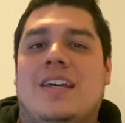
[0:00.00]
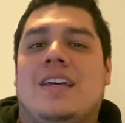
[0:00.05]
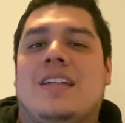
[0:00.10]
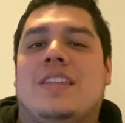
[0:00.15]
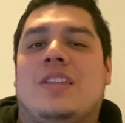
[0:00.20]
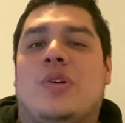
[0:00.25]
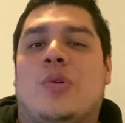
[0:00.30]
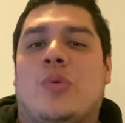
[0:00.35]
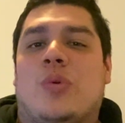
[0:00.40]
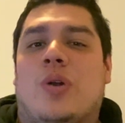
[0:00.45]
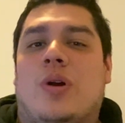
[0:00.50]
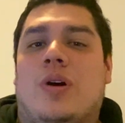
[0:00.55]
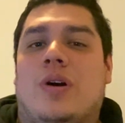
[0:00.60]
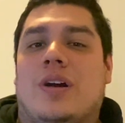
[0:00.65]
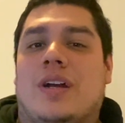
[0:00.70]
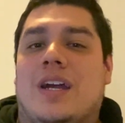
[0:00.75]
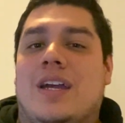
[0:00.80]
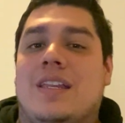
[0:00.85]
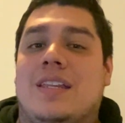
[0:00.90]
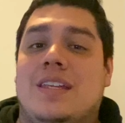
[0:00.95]
the
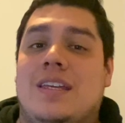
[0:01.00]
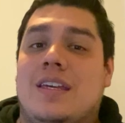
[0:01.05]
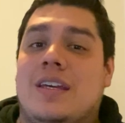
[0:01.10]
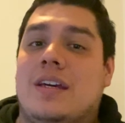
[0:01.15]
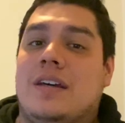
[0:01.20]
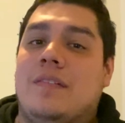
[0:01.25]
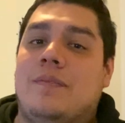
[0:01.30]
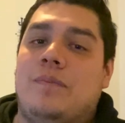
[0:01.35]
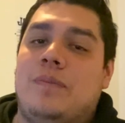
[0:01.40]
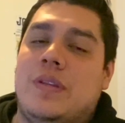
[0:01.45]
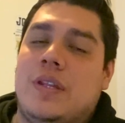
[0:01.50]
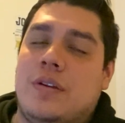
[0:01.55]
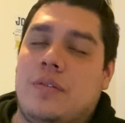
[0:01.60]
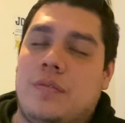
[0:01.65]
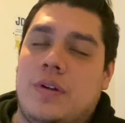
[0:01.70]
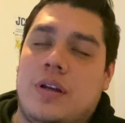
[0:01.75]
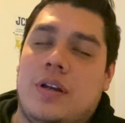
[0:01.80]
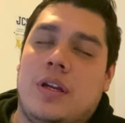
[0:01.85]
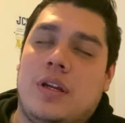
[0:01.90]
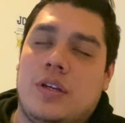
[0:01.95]
wrong idea. They're
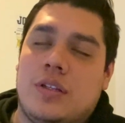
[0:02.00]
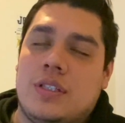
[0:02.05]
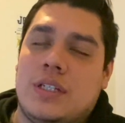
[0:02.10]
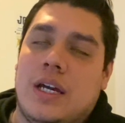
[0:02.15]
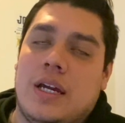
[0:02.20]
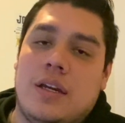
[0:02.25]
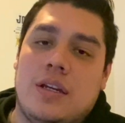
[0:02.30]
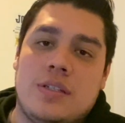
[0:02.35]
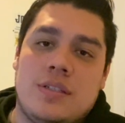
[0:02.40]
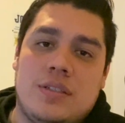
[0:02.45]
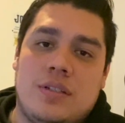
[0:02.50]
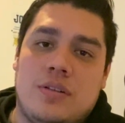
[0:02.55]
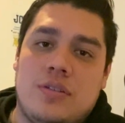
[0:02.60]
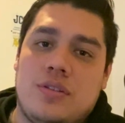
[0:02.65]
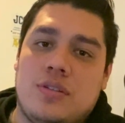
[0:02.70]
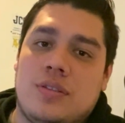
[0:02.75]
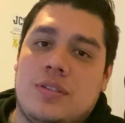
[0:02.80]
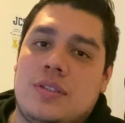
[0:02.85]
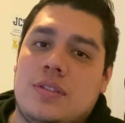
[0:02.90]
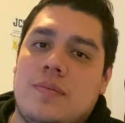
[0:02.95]
very good tires. They're
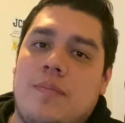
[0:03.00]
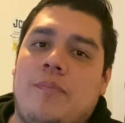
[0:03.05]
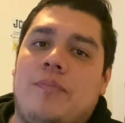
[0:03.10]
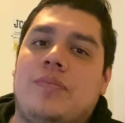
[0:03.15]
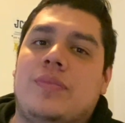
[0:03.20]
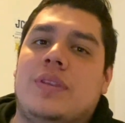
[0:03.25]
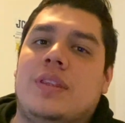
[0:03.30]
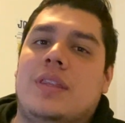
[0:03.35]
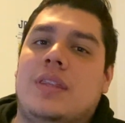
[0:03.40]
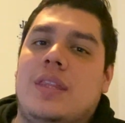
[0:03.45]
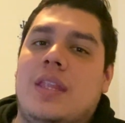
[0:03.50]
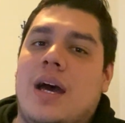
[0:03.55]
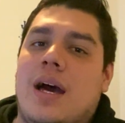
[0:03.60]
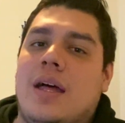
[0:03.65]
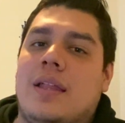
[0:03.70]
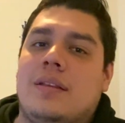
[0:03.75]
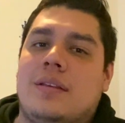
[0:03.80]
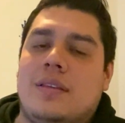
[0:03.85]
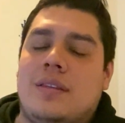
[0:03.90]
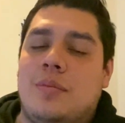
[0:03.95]
just
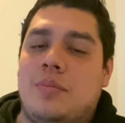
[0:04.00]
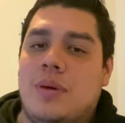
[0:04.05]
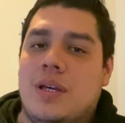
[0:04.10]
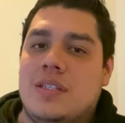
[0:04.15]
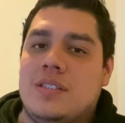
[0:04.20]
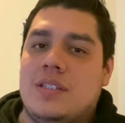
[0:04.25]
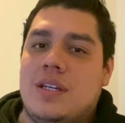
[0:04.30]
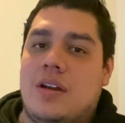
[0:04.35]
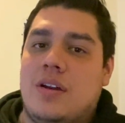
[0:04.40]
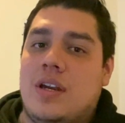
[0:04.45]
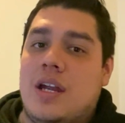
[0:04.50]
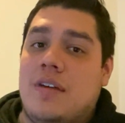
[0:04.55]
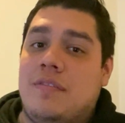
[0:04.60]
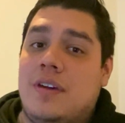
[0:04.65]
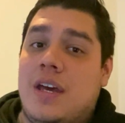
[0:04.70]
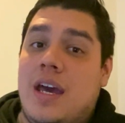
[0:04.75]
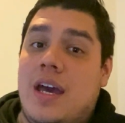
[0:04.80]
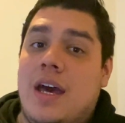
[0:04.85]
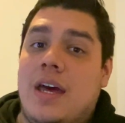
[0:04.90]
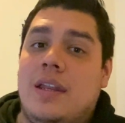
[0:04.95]
not the best tire I've
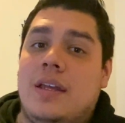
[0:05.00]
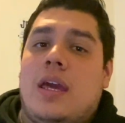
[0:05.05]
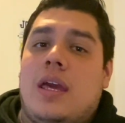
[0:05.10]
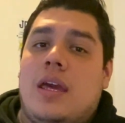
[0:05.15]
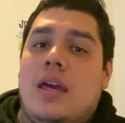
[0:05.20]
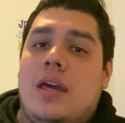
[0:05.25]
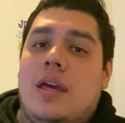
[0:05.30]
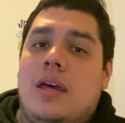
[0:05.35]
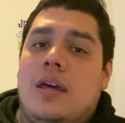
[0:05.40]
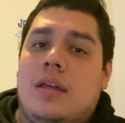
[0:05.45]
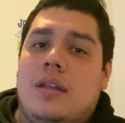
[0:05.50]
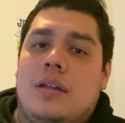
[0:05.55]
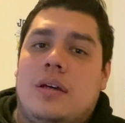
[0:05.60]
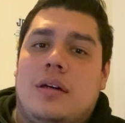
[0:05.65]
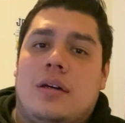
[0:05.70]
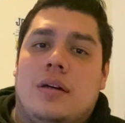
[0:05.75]
had. And